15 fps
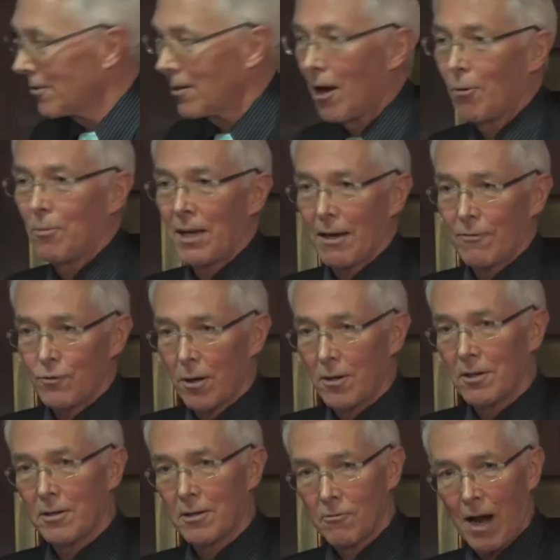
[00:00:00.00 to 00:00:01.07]
now we have
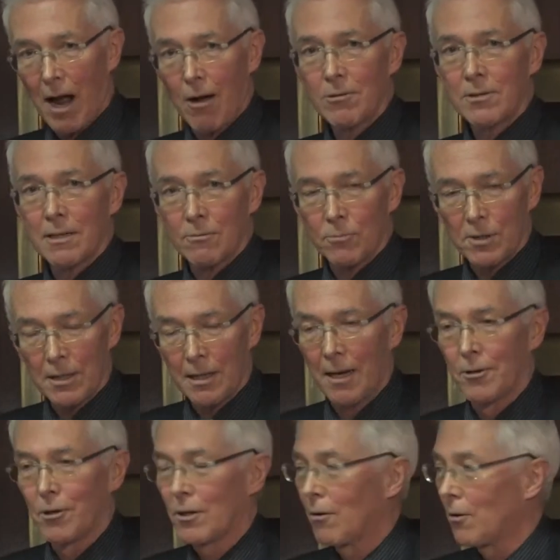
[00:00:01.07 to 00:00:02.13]
turned it around, and we are
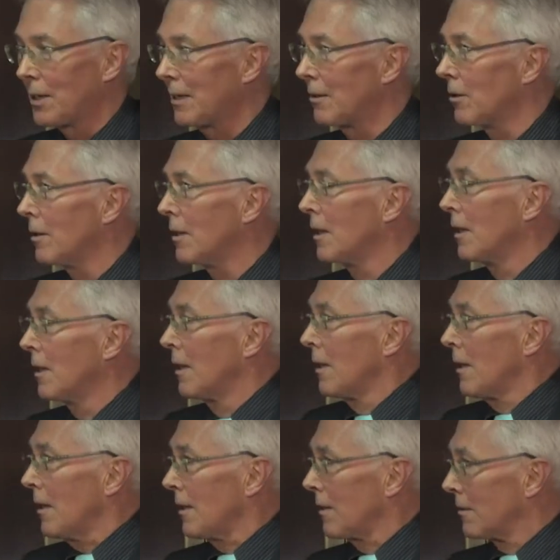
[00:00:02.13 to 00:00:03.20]
not only
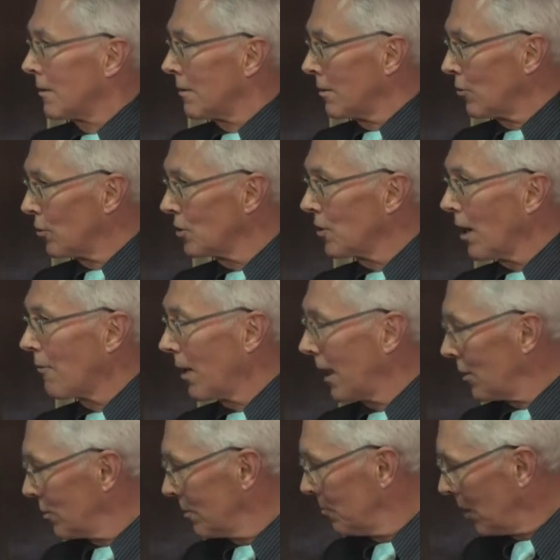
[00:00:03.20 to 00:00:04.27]
in the good
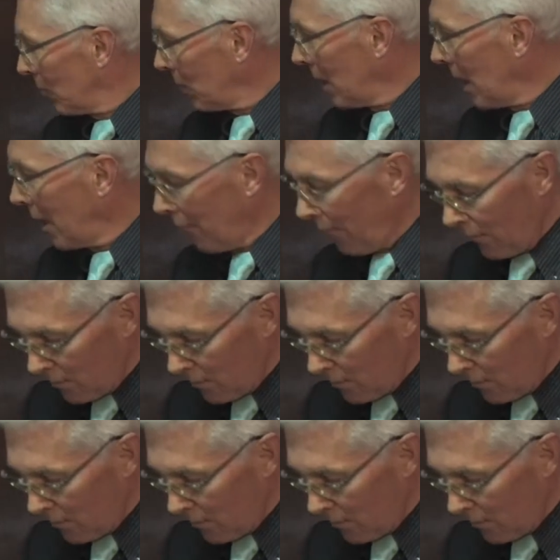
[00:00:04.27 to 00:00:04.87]
direction, but we have